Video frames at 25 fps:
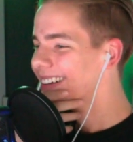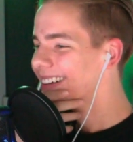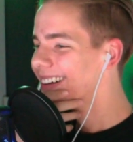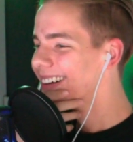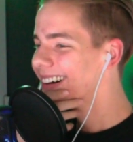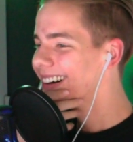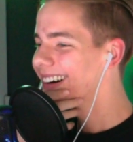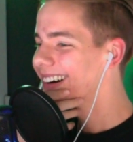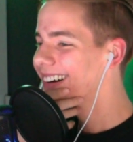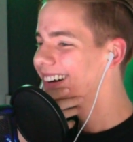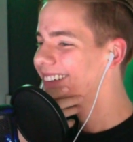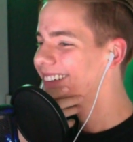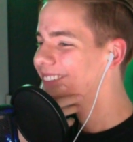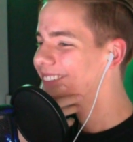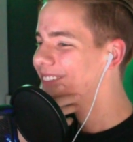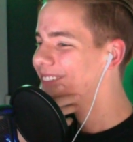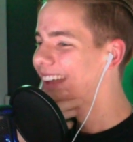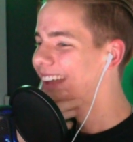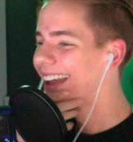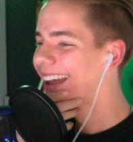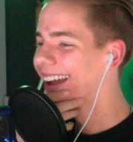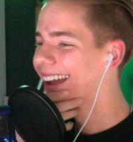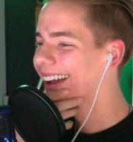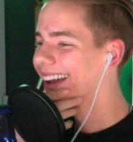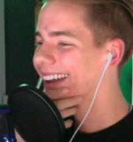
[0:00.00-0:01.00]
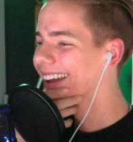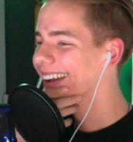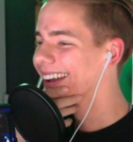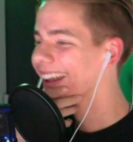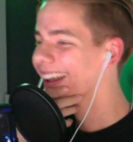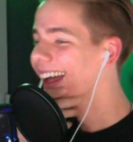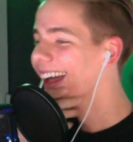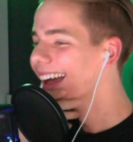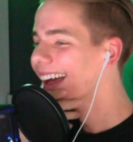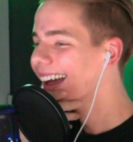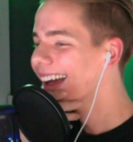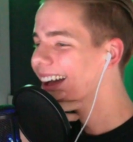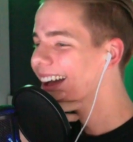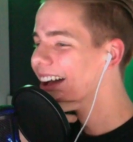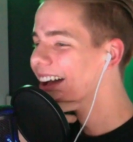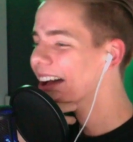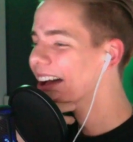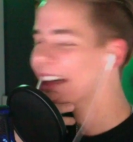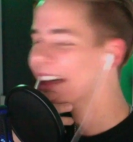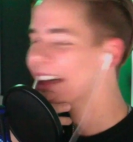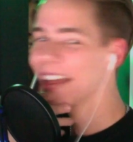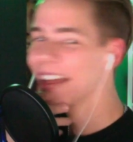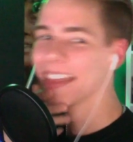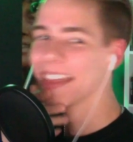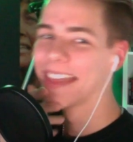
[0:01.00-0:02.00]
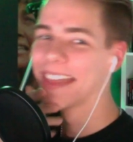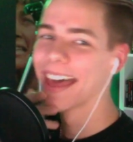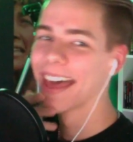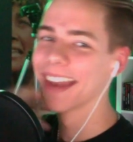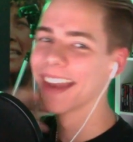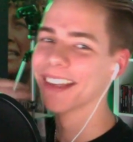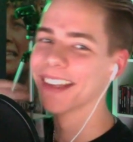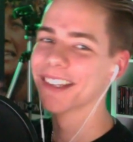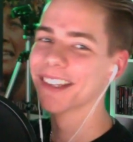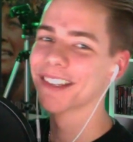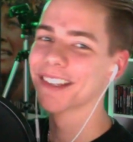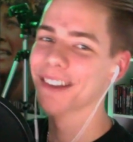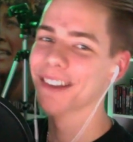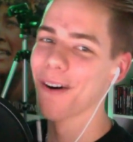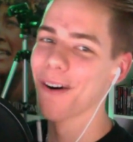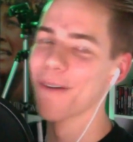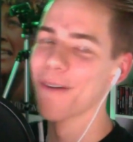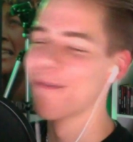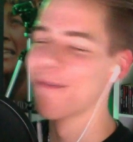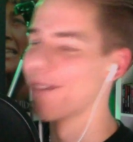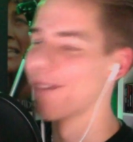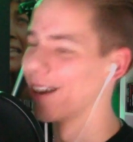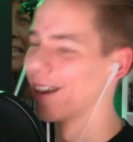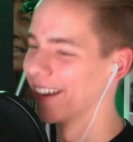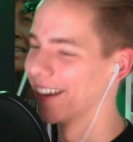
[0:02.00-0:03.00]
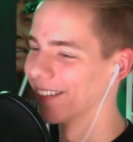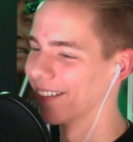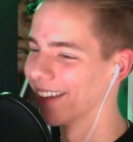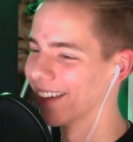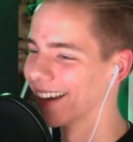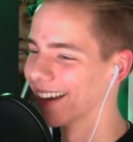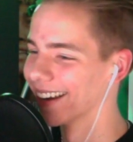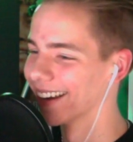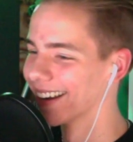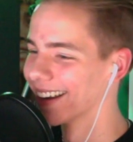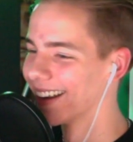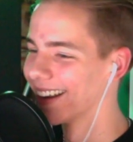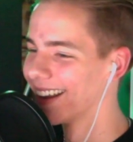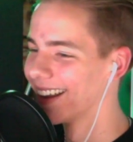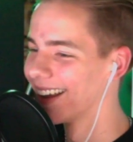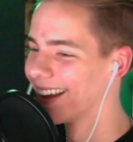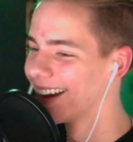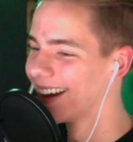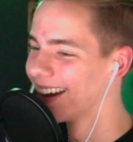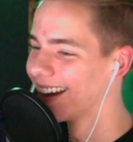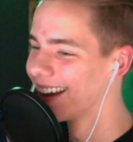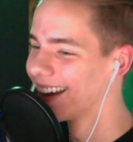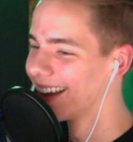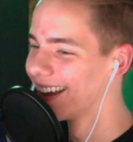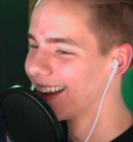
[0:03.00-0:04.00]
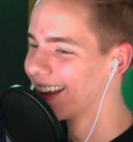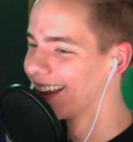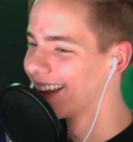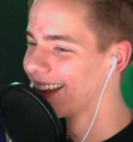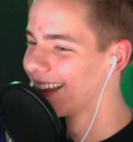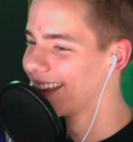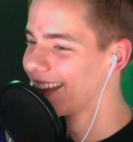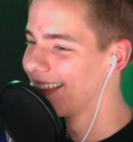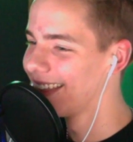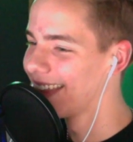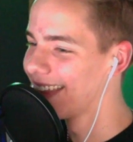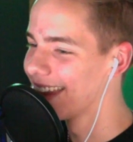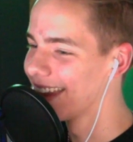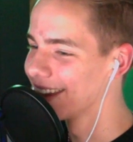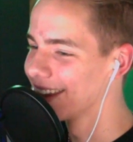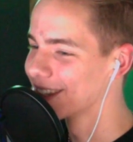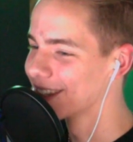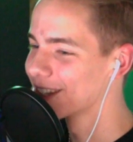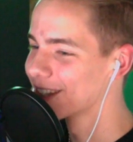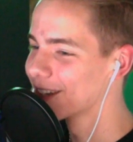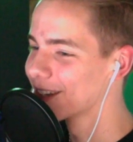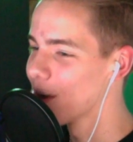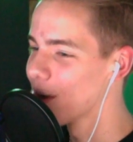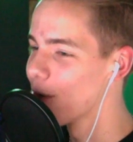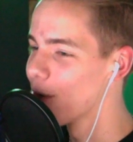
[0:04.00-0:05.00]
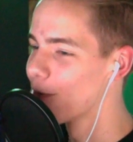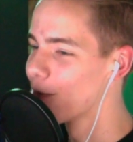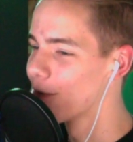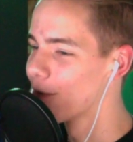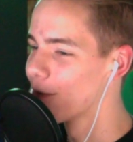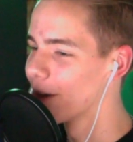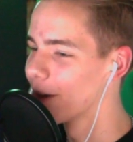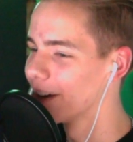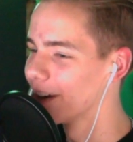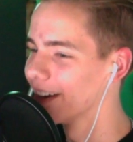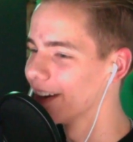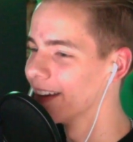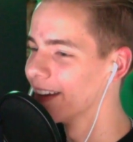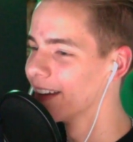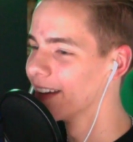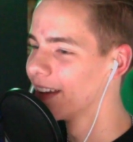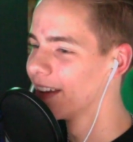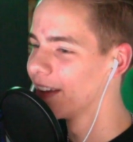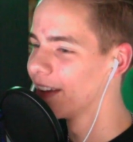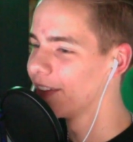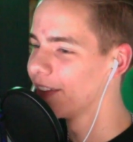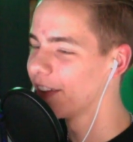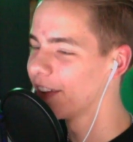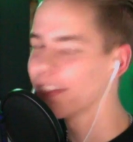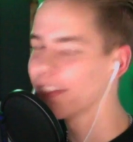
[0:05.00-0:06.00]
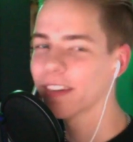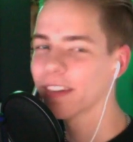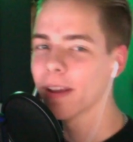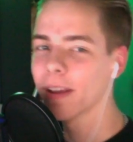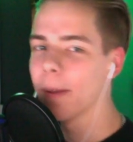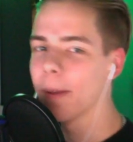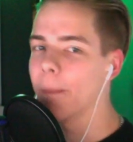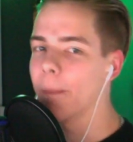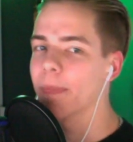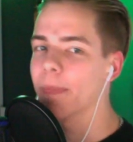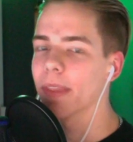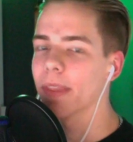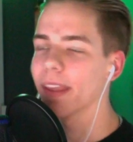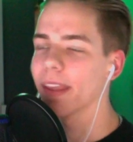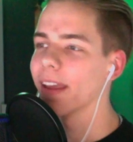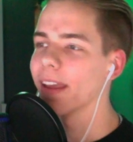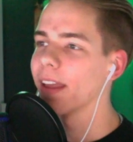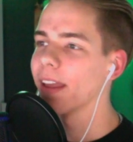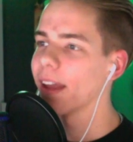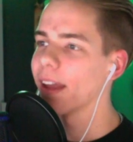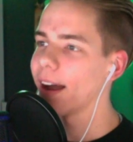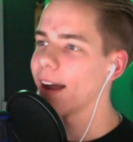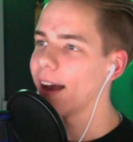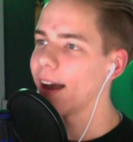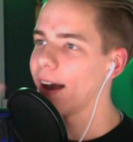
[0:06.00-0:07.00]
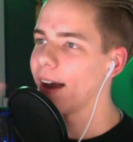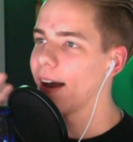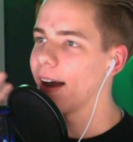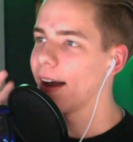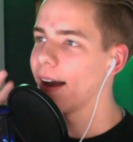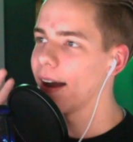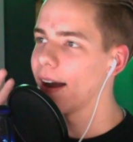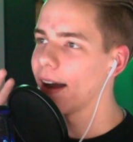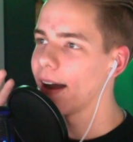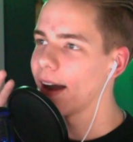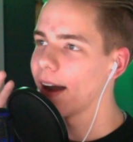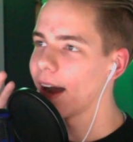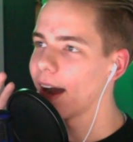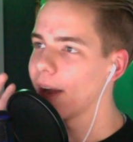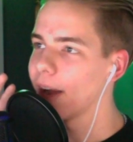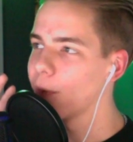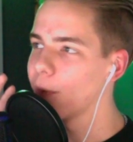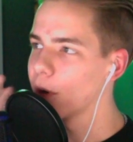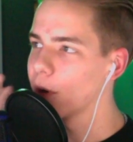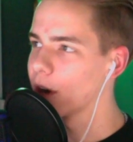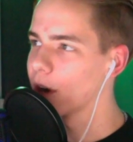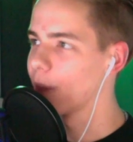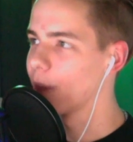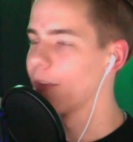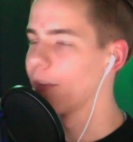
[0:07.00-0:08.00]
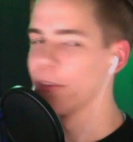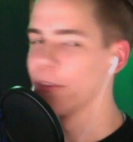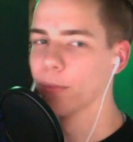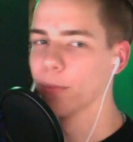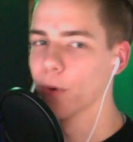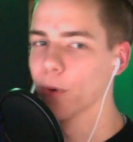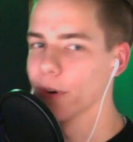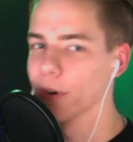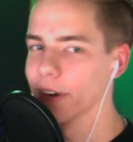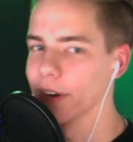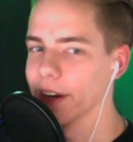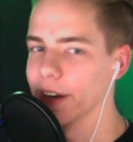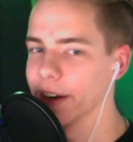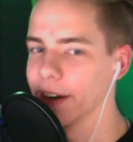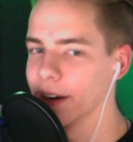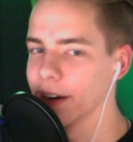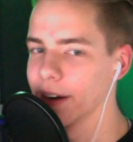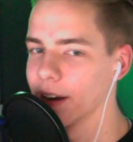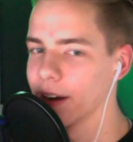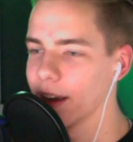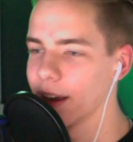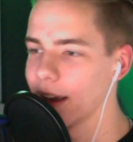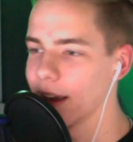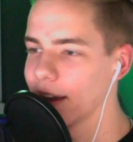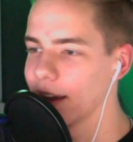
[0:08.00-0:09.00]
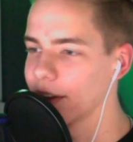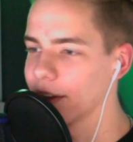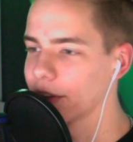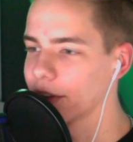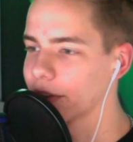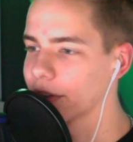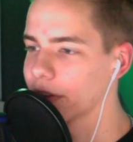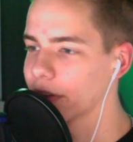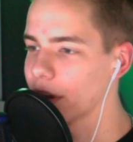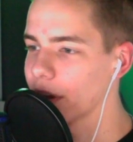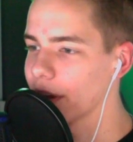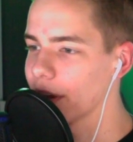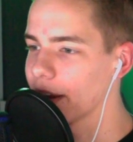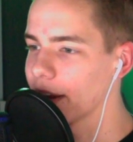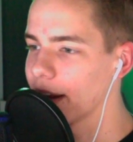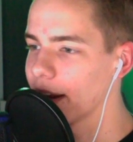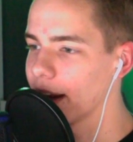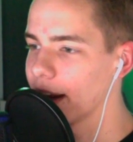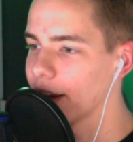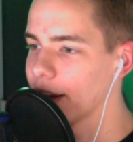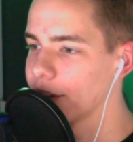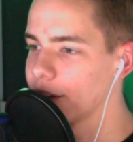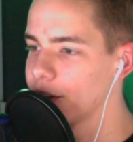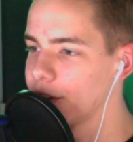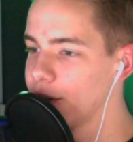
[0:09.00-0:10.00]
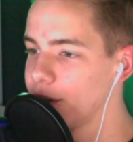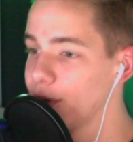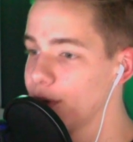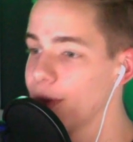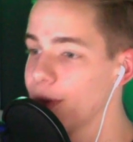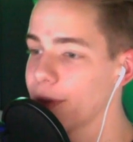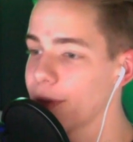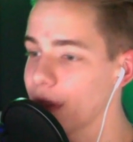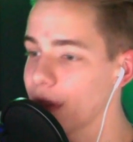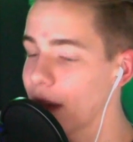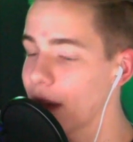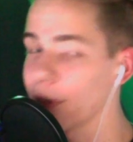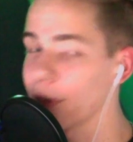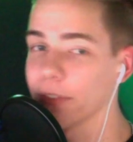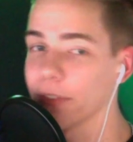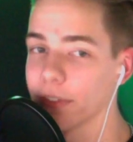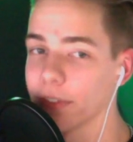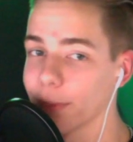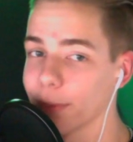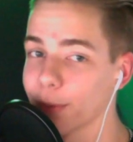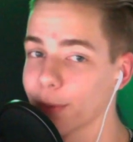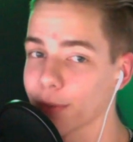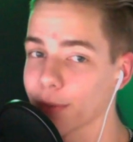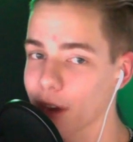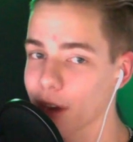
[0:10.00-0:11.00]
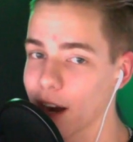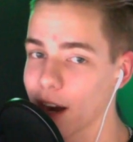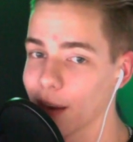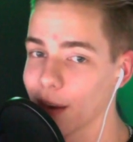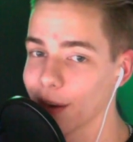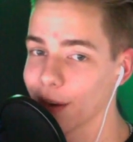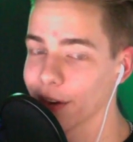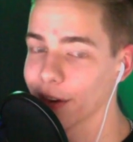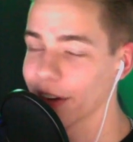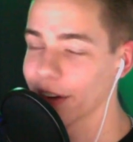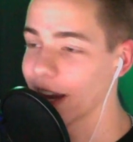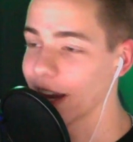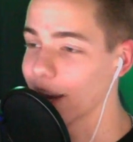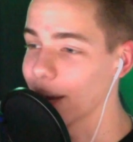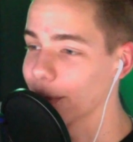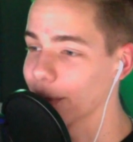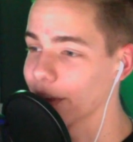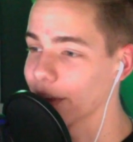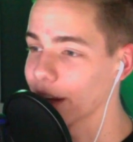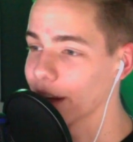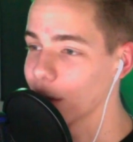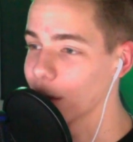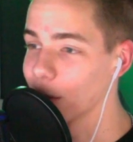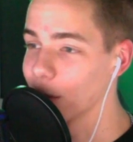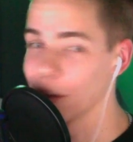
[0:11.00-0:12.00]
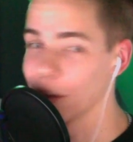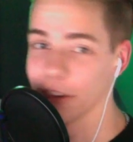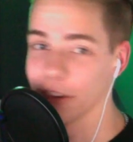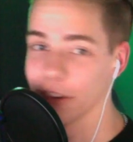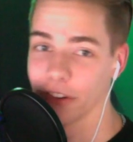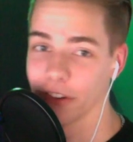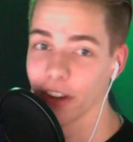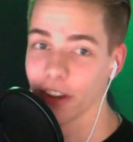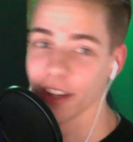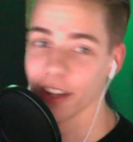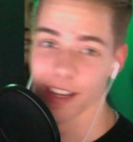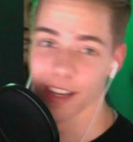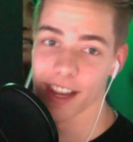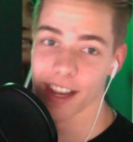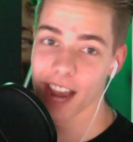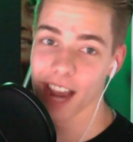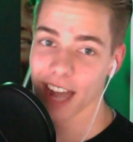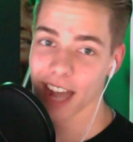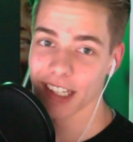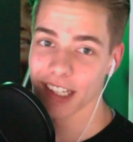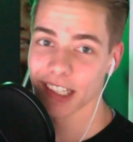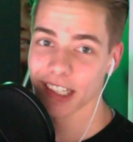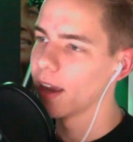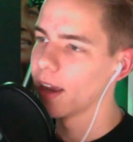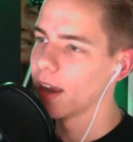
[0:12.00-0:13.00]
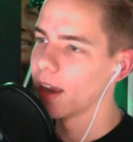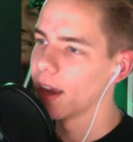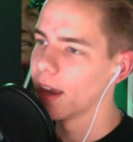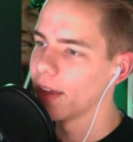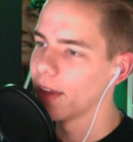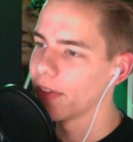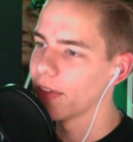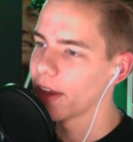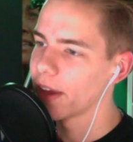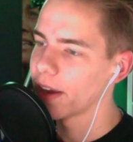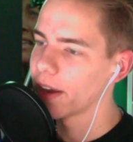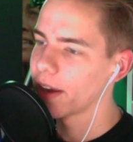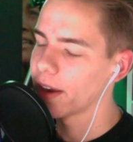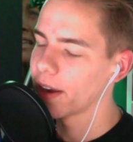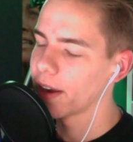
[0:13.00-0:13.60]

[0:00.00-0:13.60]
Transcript: Oh man, that is so funny, man. That is so funny. This, I woke up this morning and saw that I had 2,000 subscribers, and I was like, holy shit, yes. And then